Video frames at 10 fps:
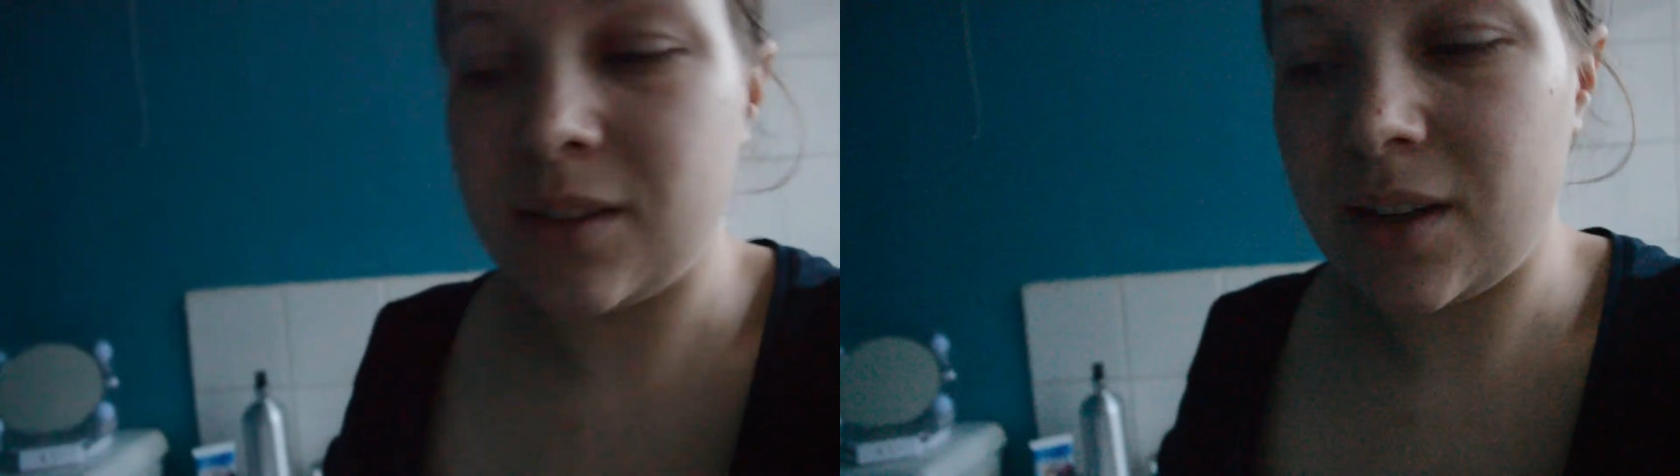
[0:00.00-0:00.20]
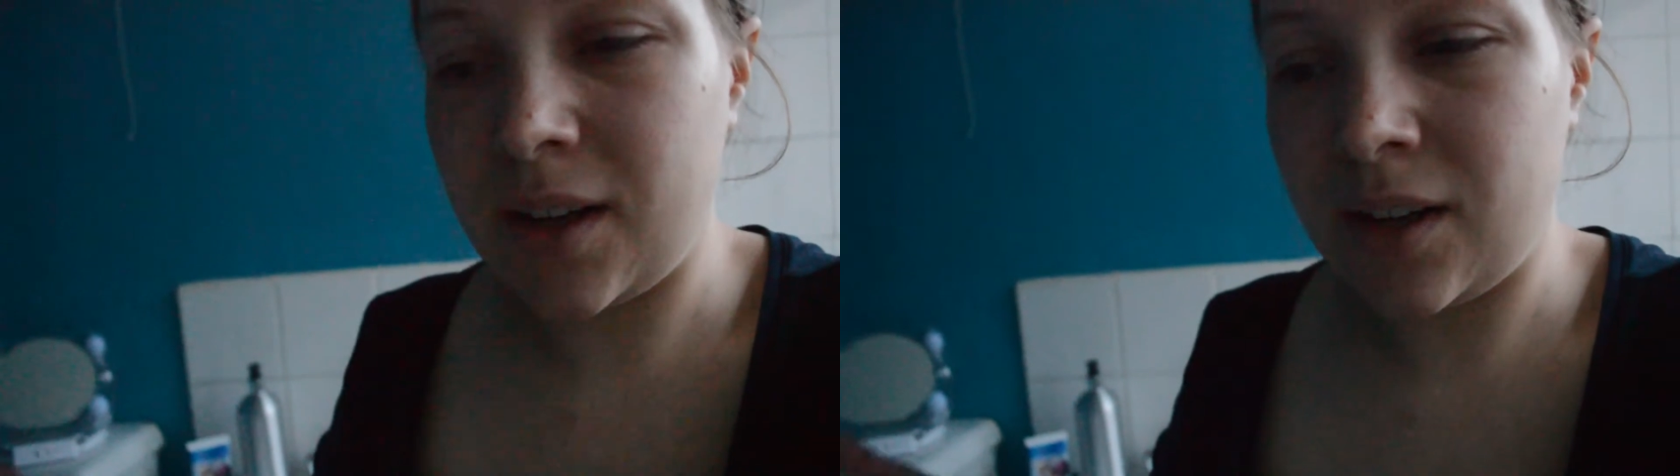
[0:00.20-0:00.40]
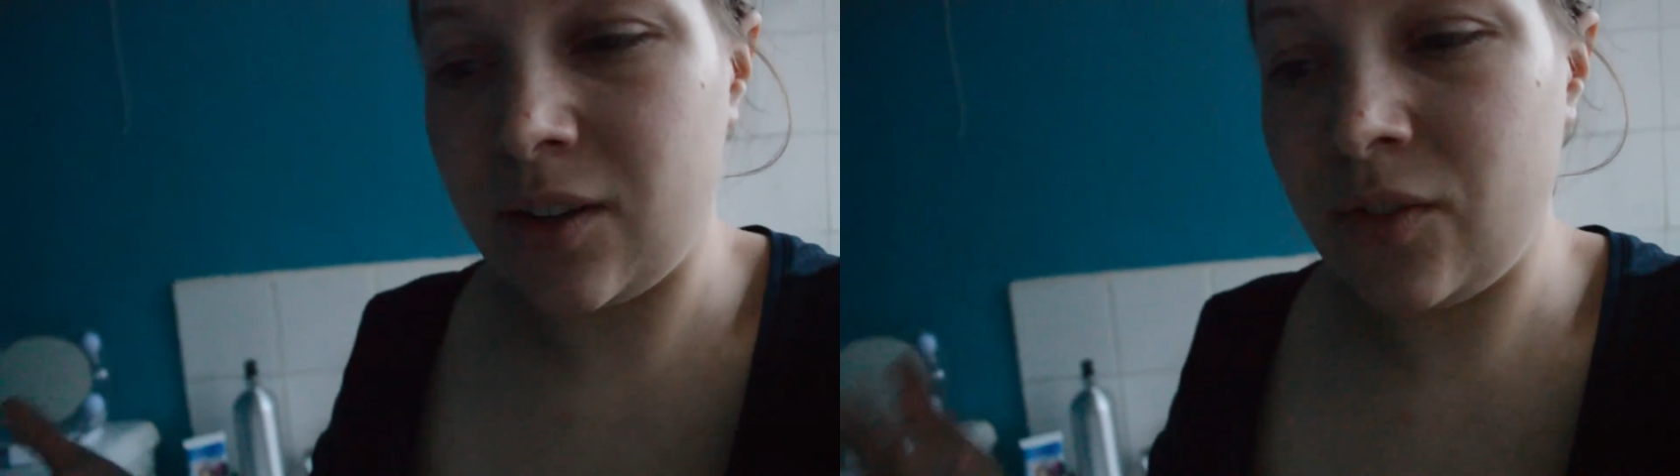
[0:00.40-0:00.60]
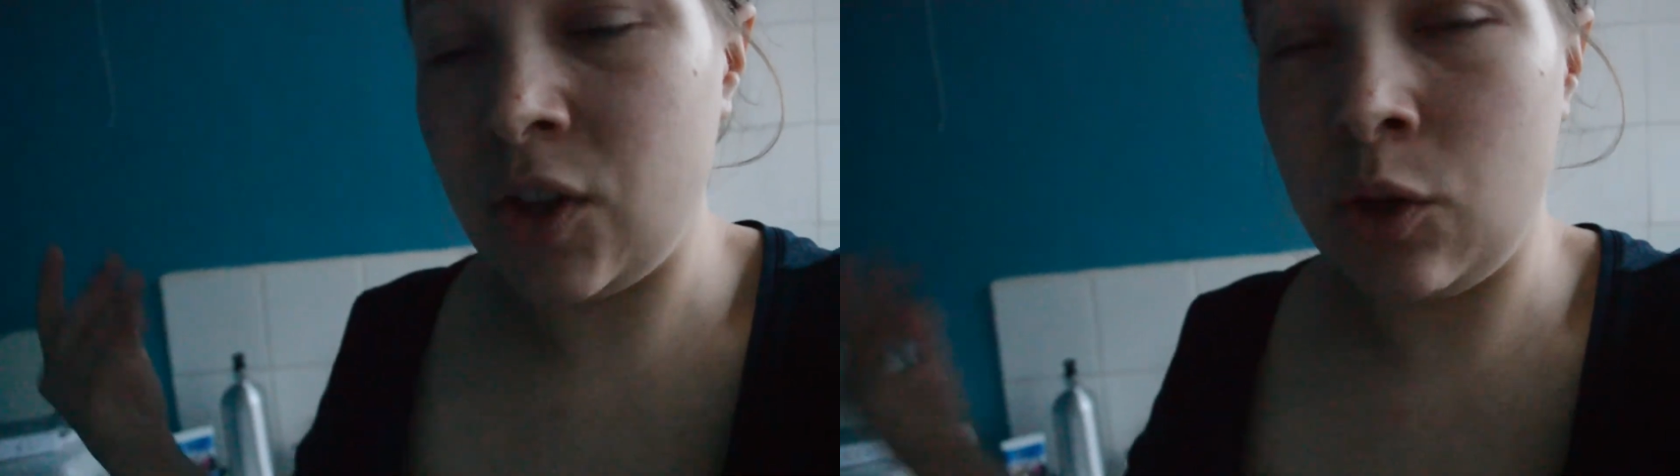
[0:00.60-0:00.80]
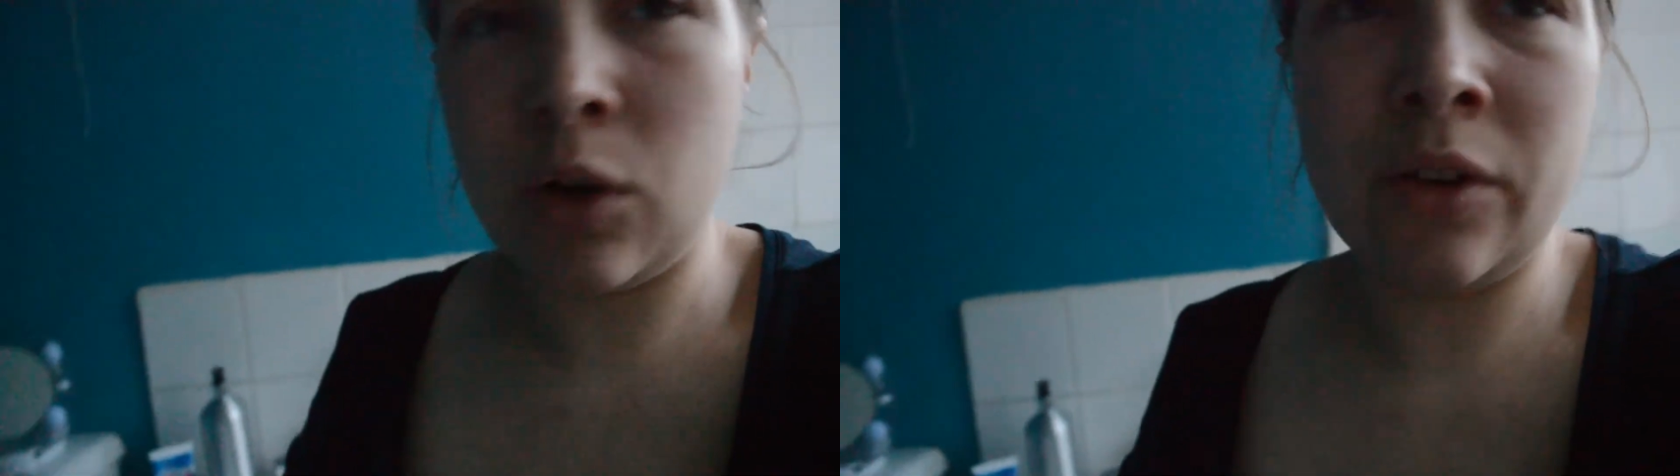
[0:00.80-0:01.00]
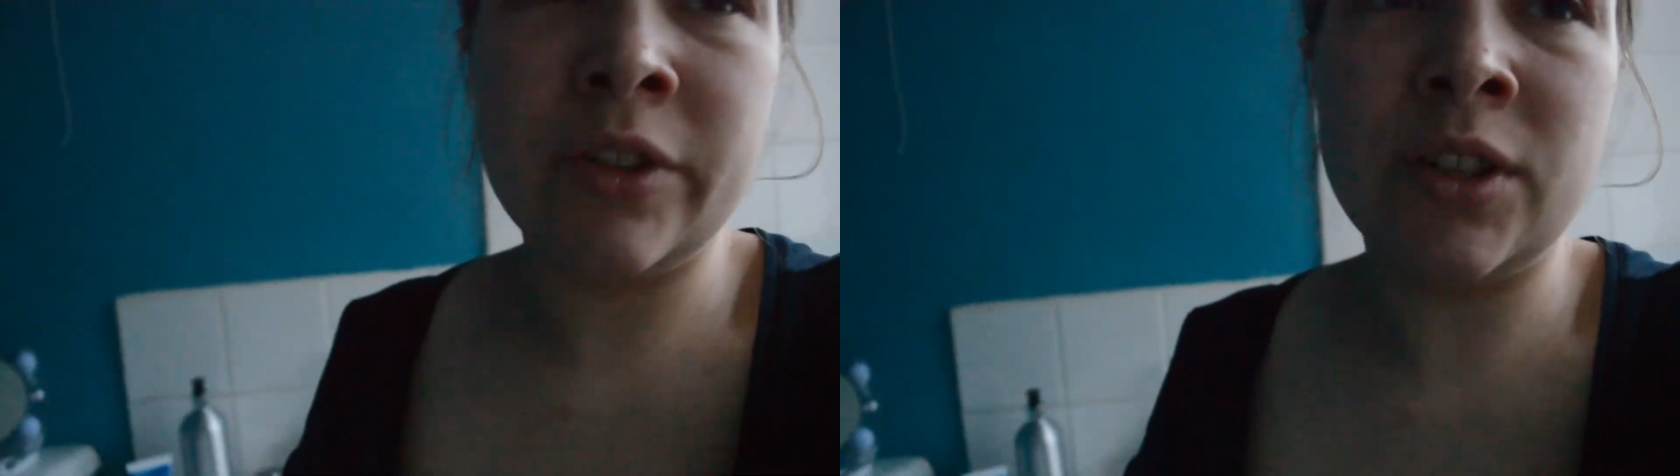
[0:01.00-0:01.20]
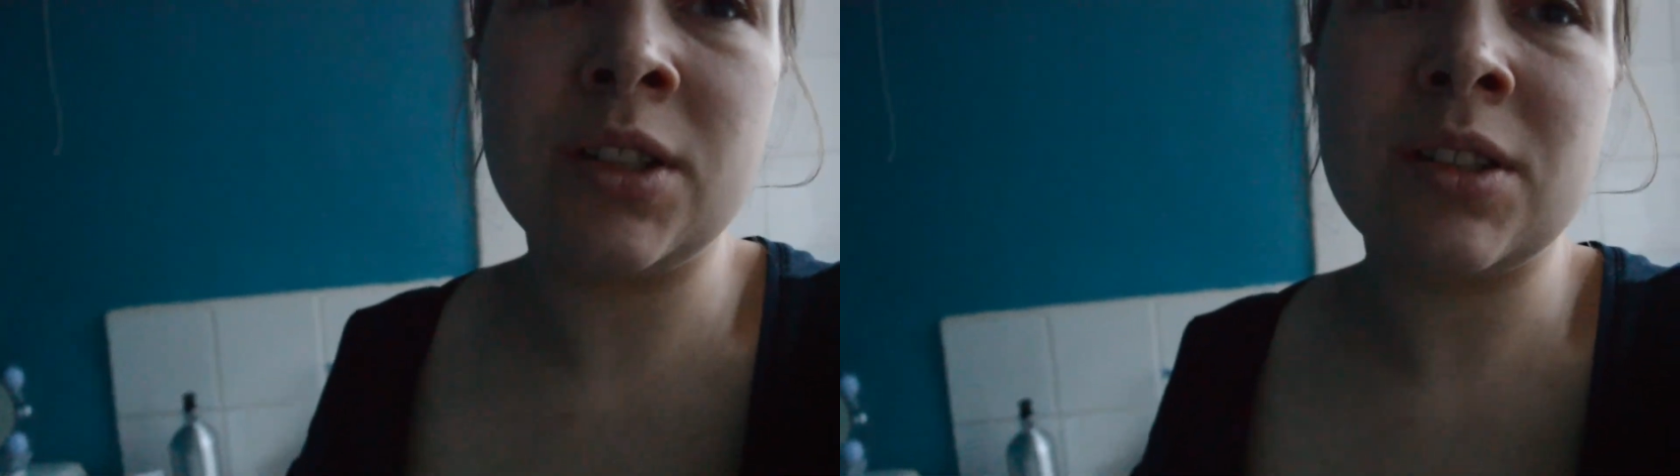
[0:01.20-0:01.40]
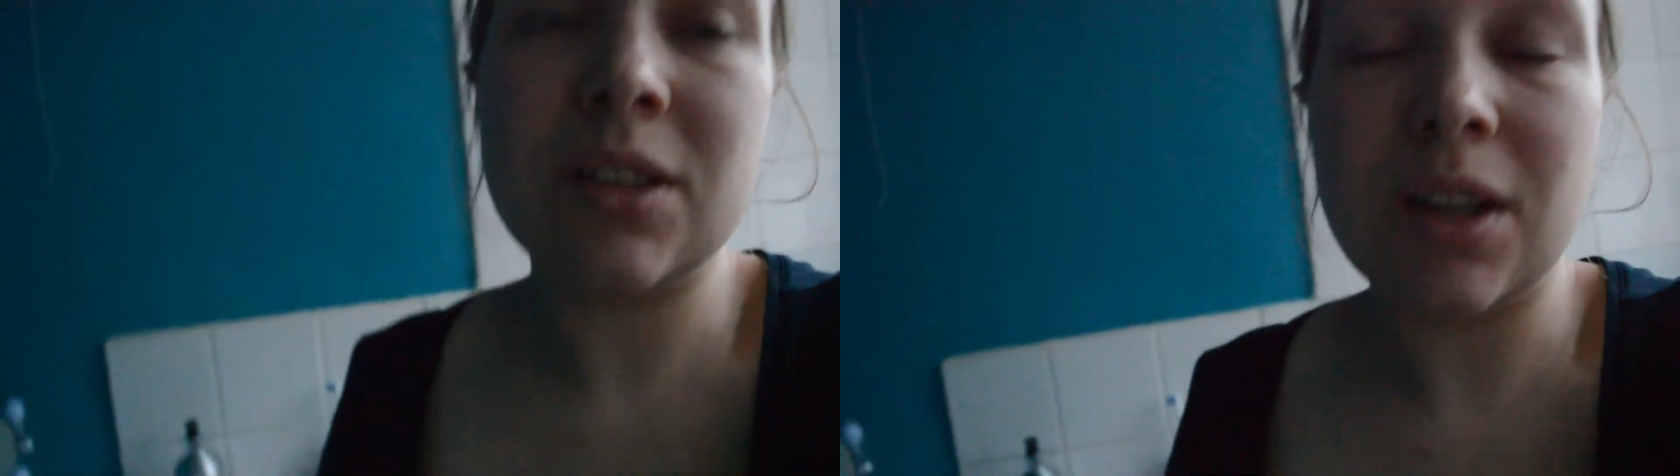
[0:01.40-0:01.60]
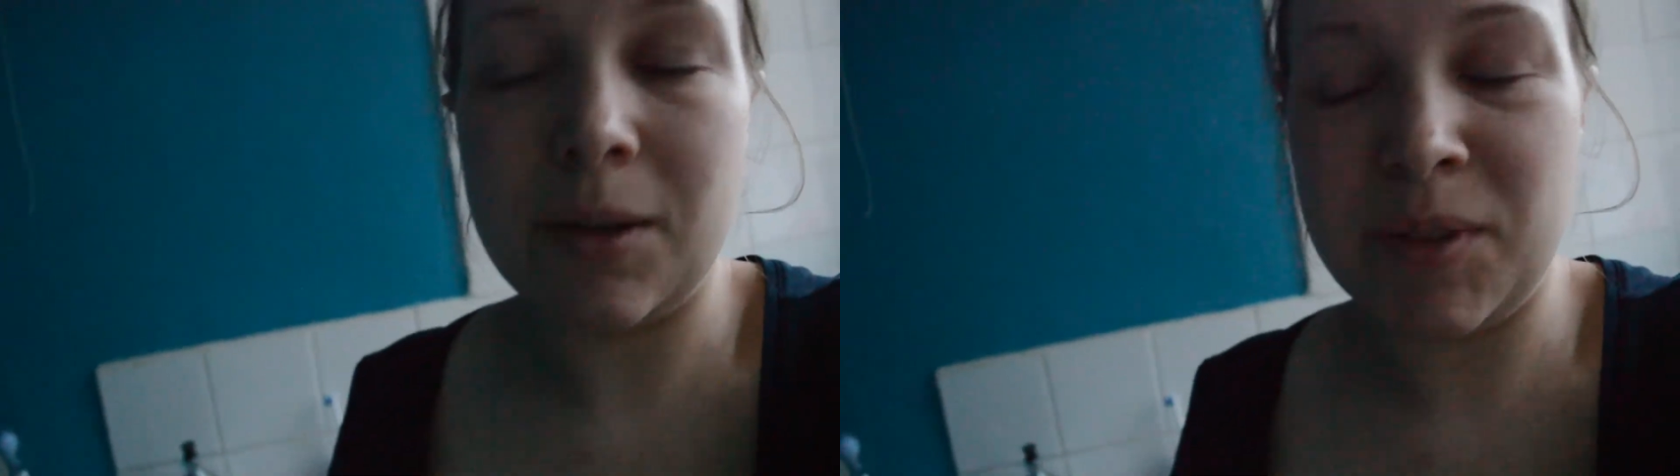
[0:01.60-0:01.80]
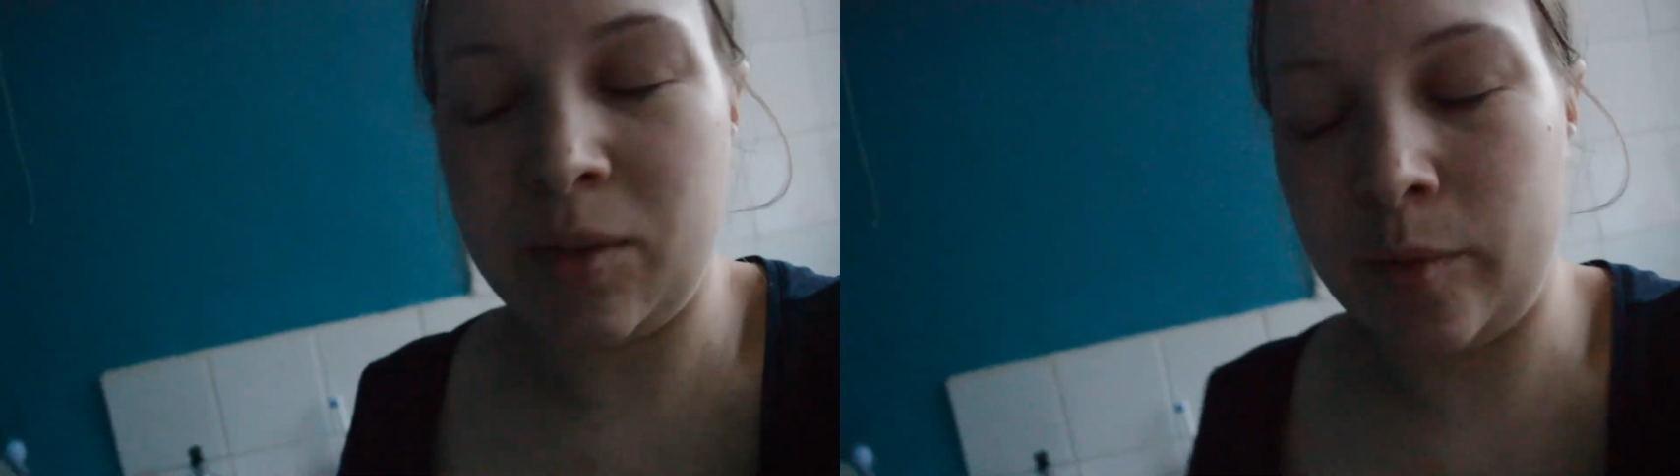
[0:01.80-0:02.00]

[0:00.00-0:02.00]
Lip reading: and a few covers. I mean, we've